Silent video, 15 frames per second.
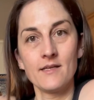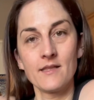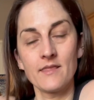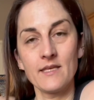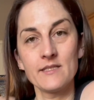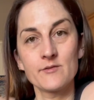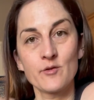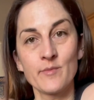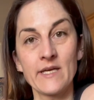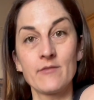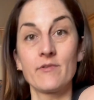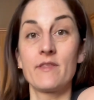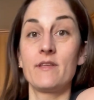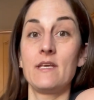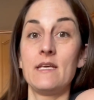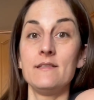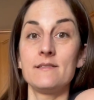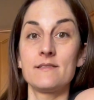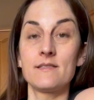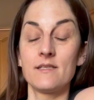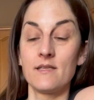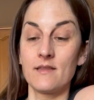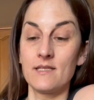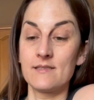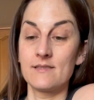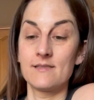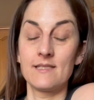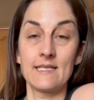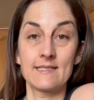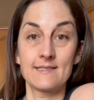These were made with yeast. This
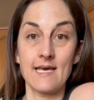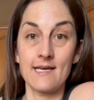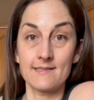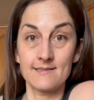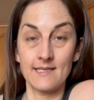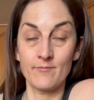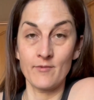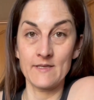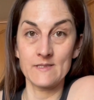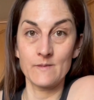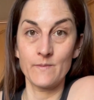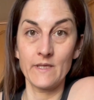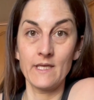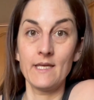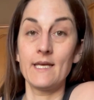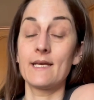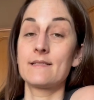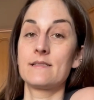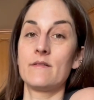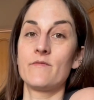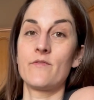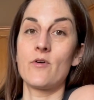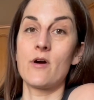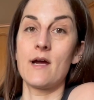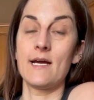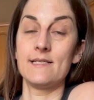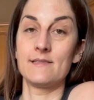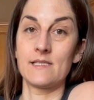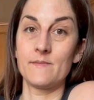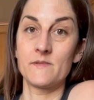is the exact same recipe, except for
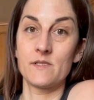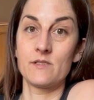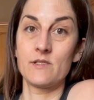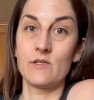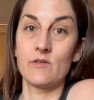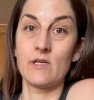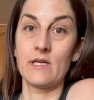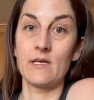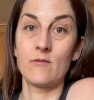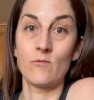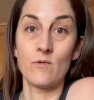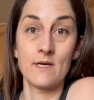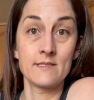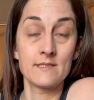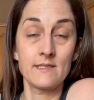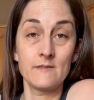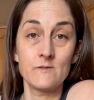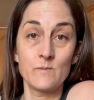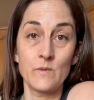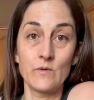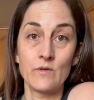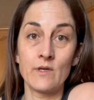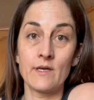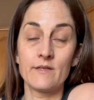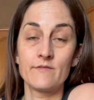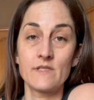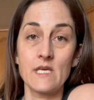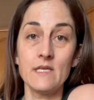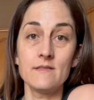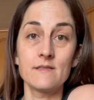I substituted 1 teaspoon of
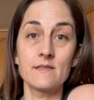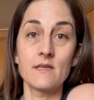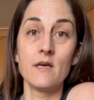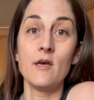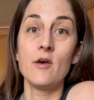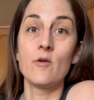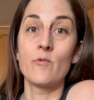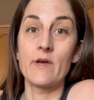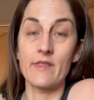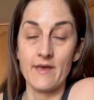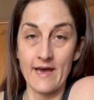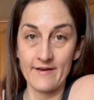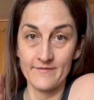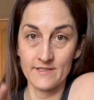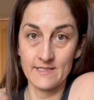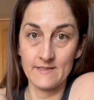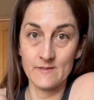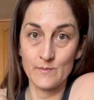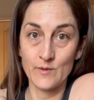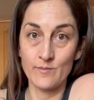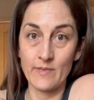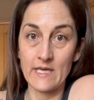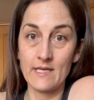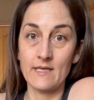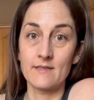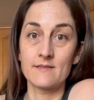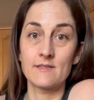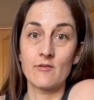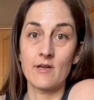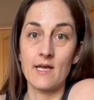yeast with half a teaspoon
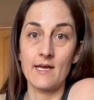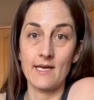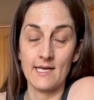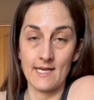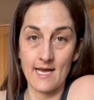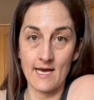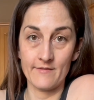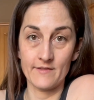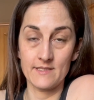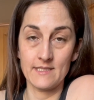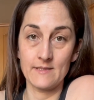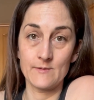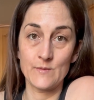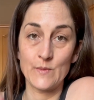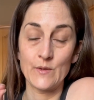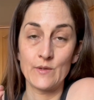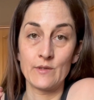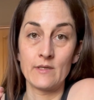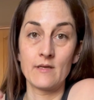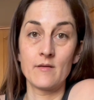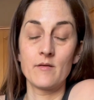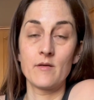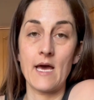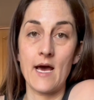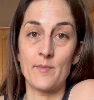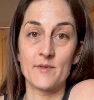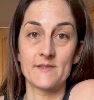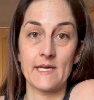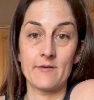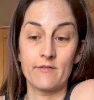baking soda and half a teaspoon
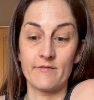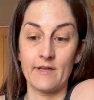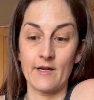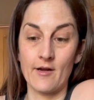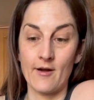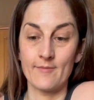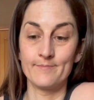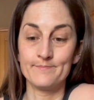apple cider vinegar.